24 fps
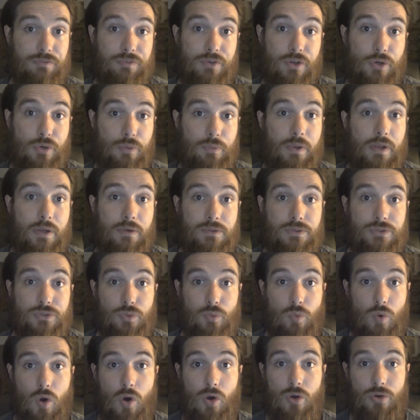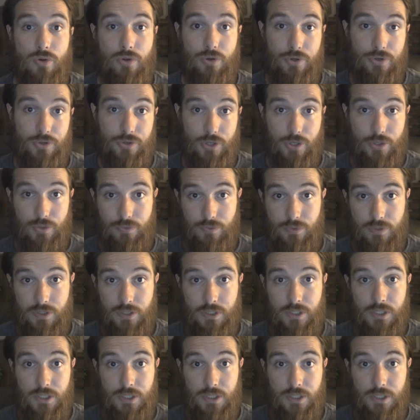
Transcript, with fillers: even going to be able to walk on her own.